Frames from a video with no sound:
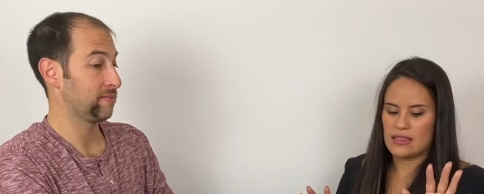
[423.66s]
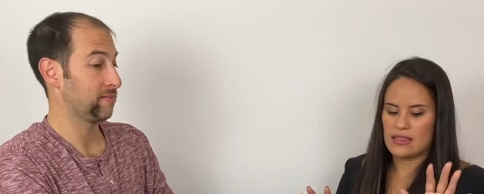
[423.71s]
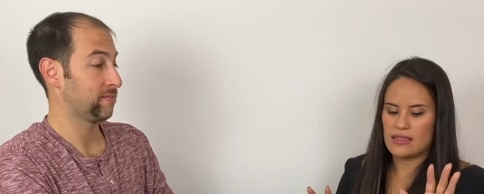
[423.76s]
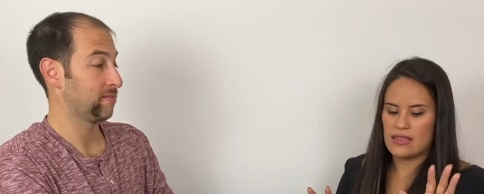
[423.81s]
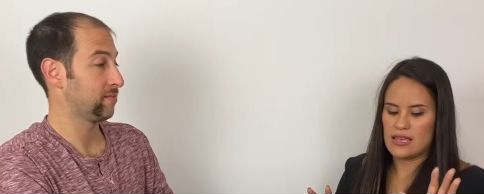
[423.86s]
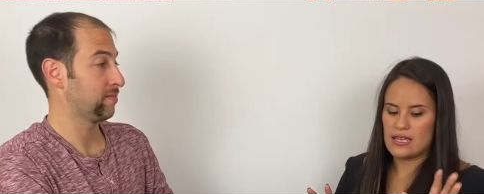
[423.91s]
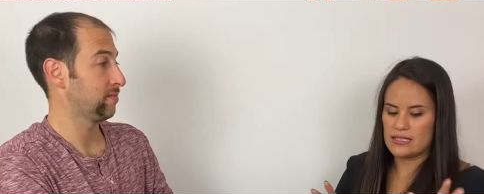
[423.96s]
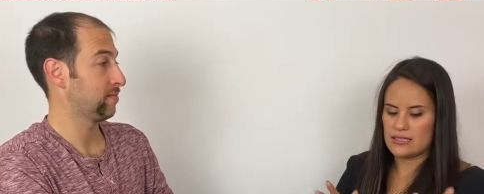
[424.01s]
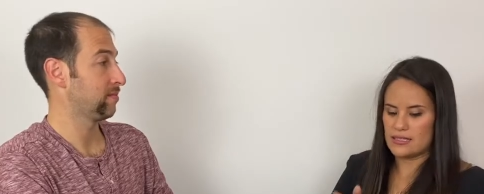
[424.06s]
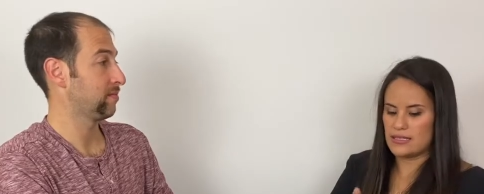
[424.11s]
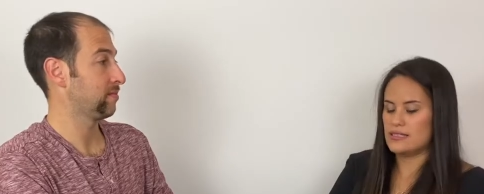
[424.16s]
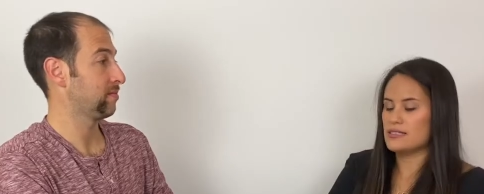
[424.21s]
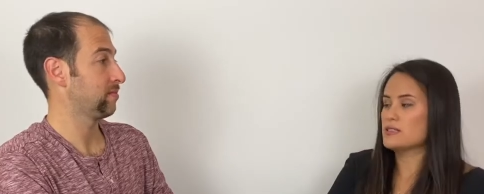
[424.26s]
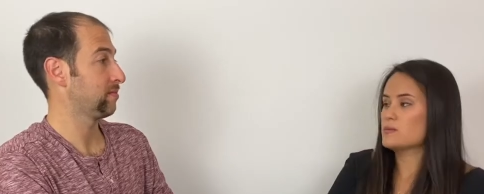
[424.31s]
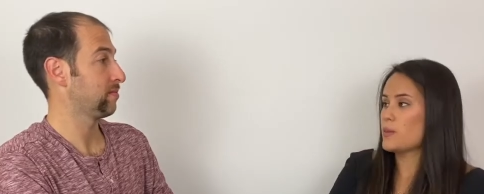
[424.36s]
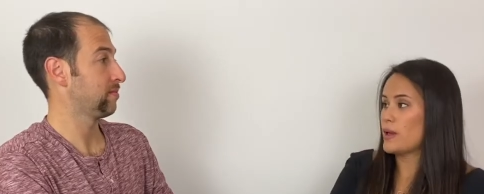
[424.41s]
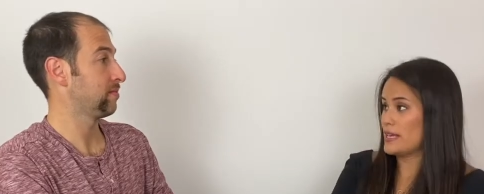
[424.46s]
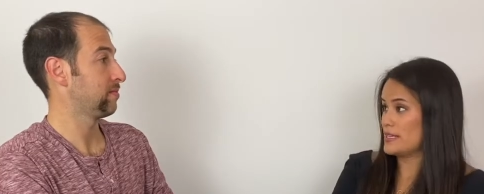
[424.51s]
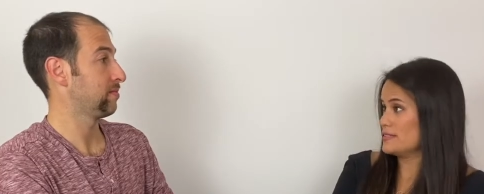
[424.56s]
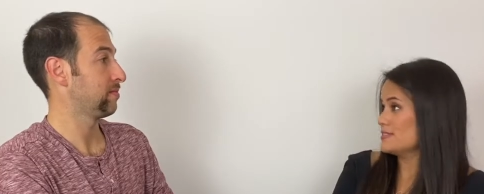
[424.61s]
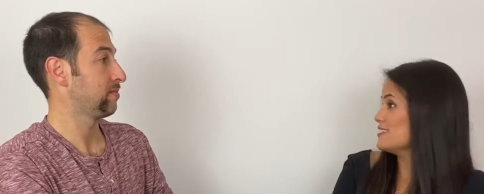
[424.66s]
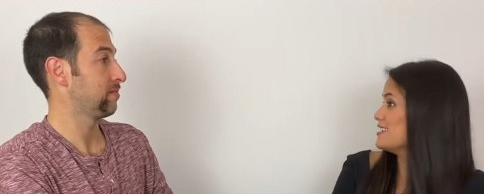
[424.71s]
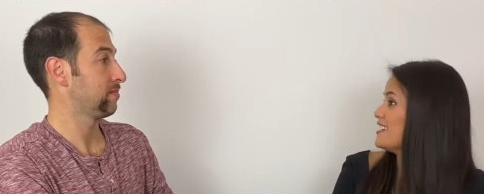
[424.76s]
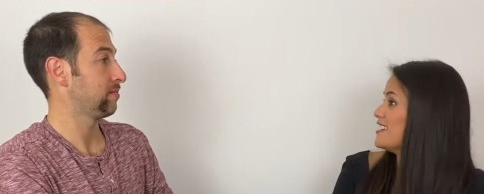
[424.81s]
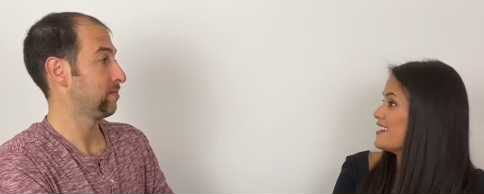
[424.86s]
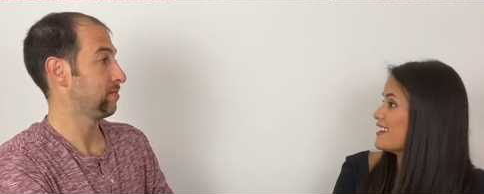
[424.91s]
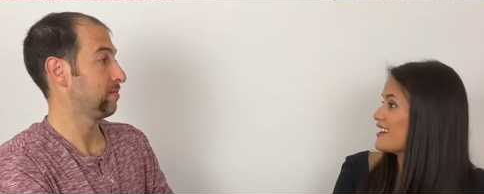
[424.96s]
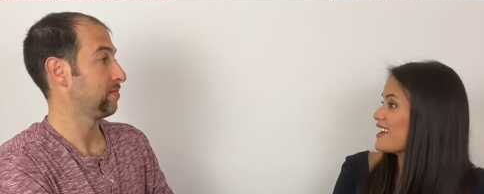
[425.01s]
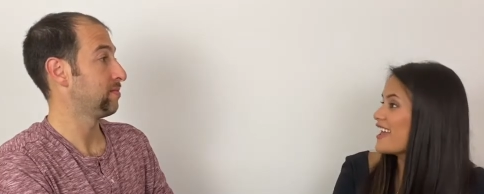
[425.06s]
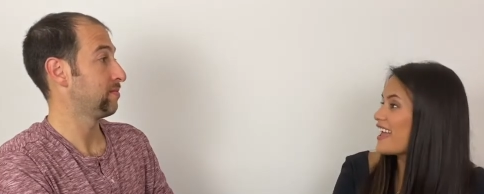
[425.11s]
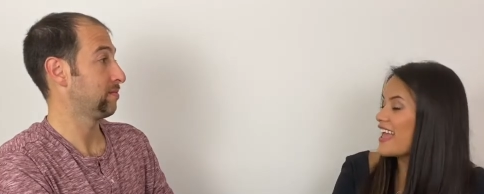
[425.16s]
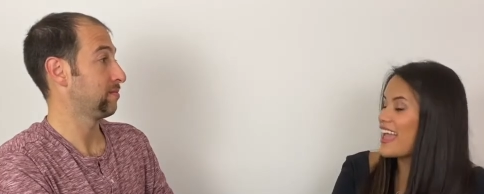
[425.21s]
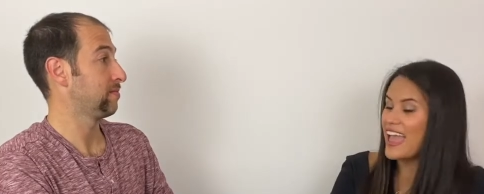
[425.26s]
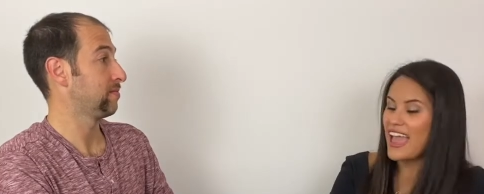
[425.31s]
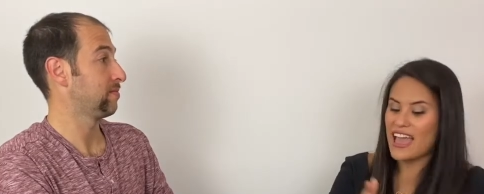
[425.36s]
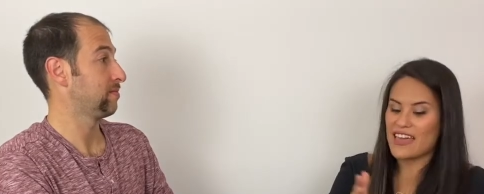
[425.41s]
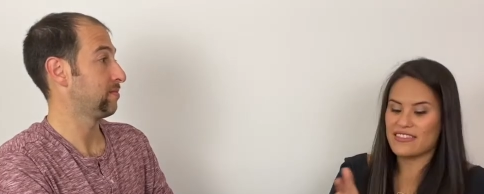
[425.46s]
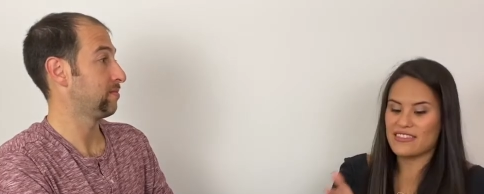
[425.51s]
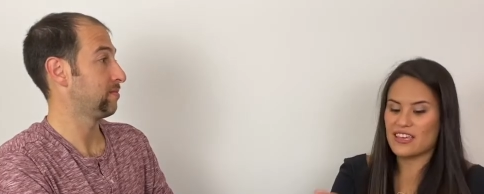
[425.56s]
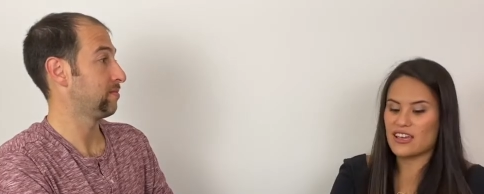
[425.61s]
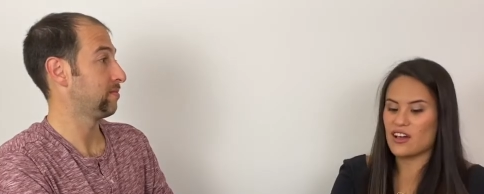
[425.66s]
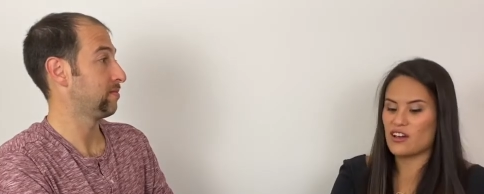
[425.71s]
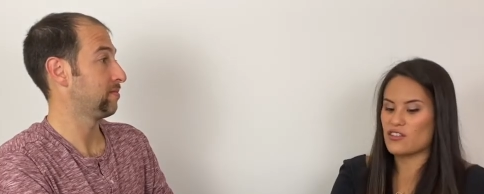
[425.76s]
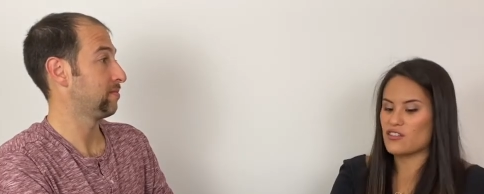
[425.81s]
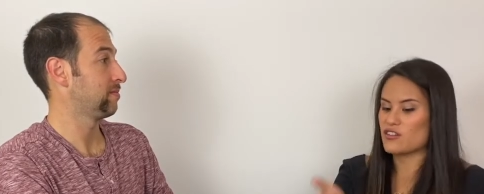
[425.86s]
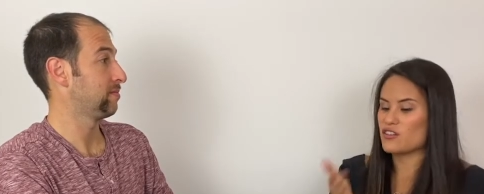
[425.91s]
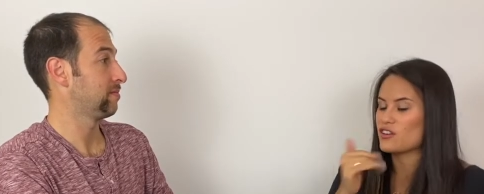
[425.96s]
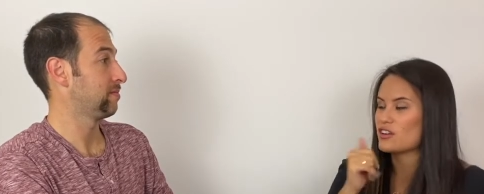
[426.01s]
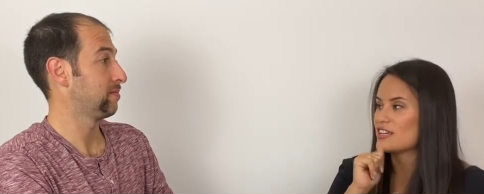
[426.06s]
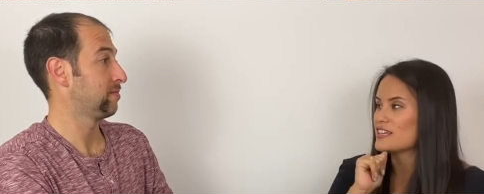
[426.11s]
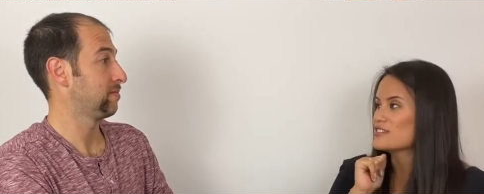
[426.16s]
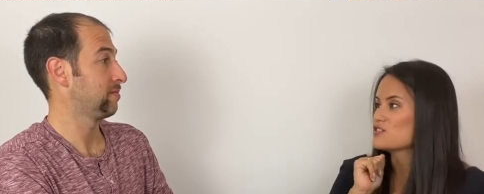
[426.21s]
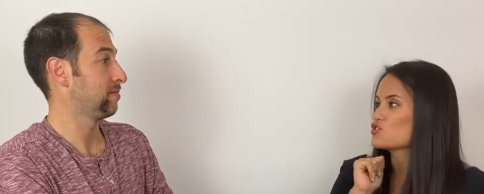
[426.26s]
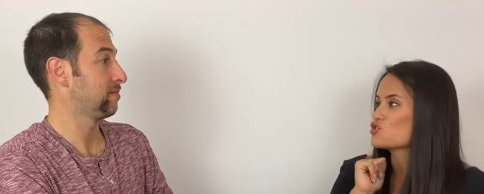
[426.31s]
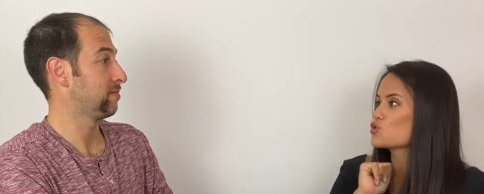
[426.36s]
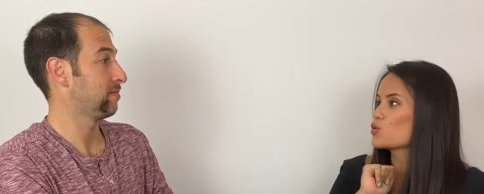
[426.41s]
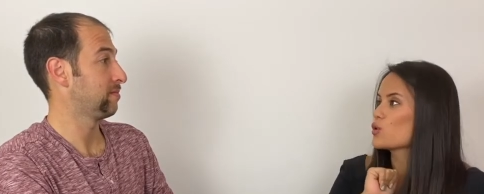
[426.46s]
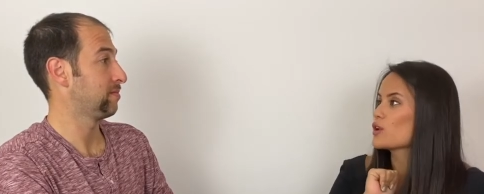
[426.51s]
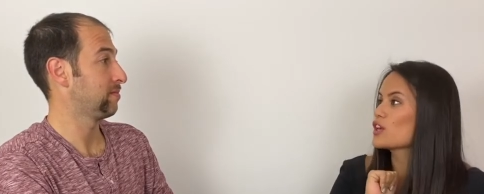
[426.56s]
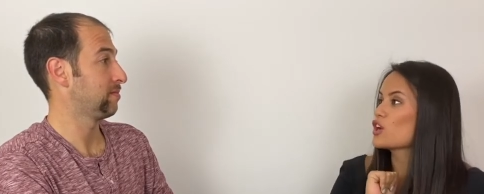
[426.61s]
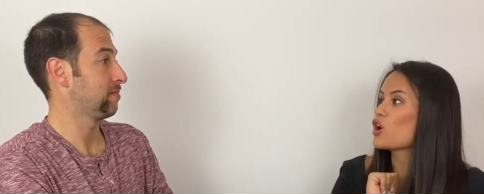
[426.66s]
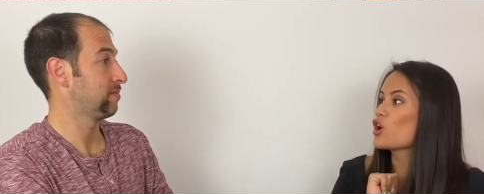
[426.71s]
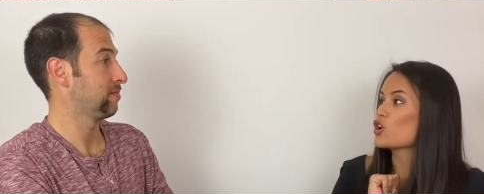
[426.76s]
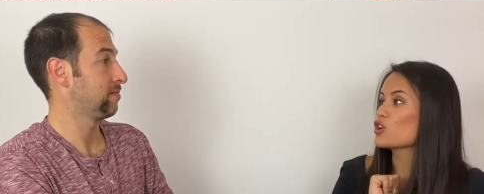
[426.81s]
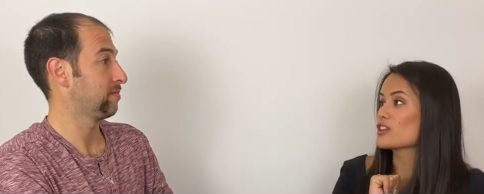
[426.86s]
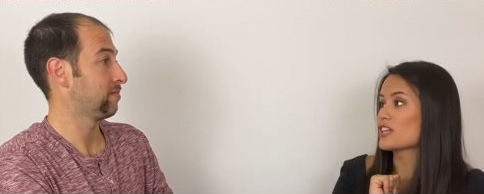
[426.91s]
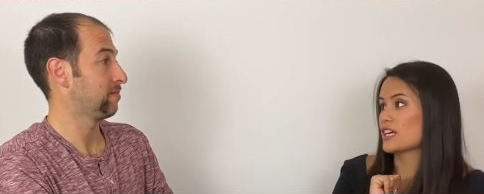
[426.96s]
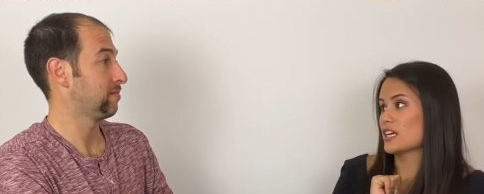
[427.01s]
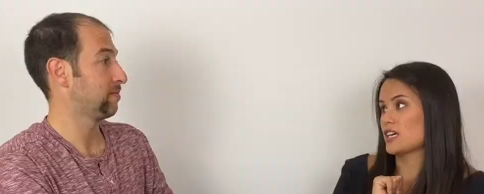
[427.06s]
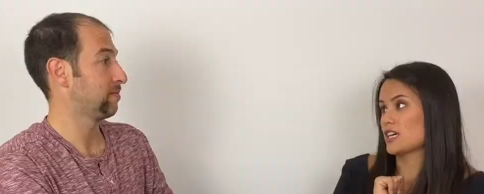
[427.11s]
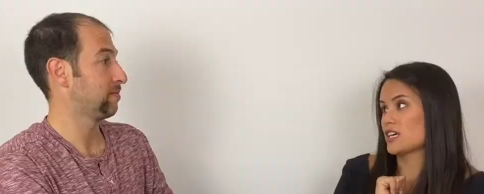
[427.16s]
Speaker 1: This is spicy and the other is soy garlic.